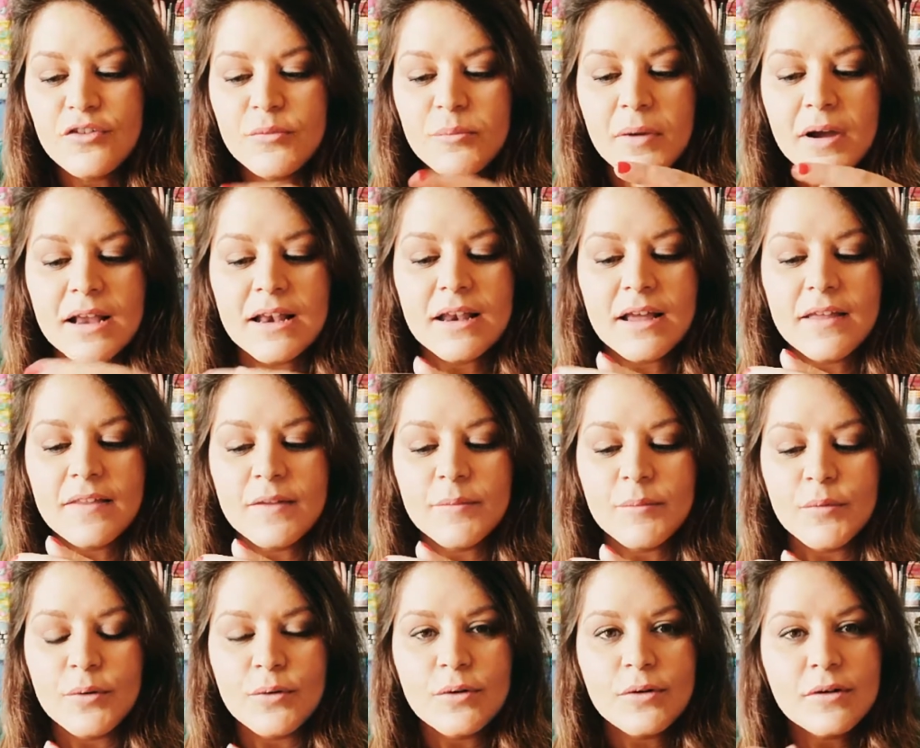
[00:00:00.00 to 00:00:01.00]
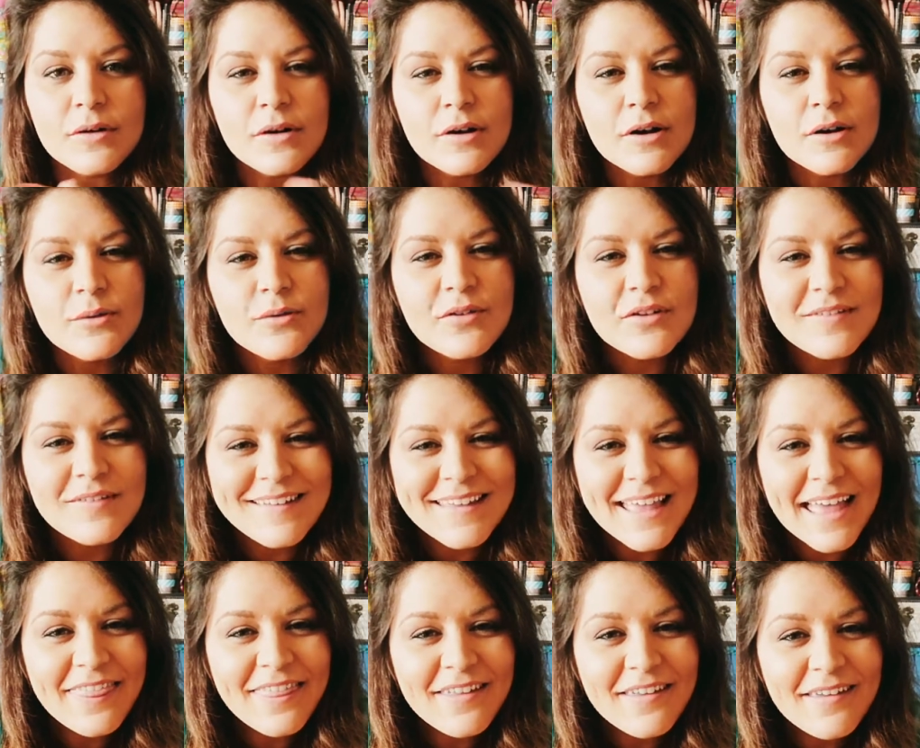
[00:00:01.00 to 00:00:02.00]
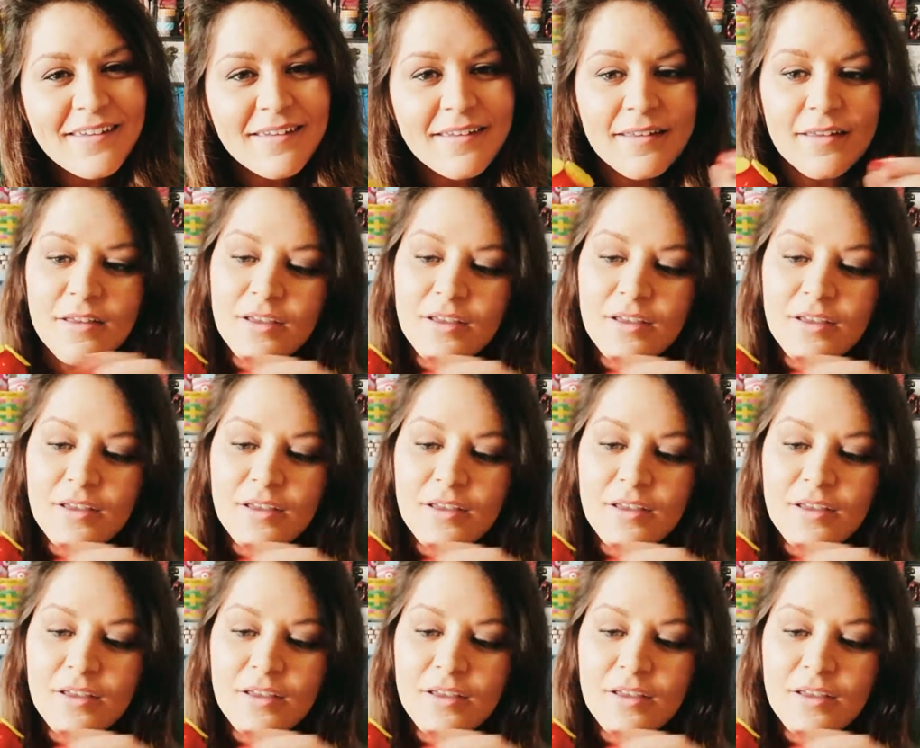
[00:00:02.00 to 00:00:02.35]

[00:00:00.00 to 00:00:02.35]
You might like them more closer together,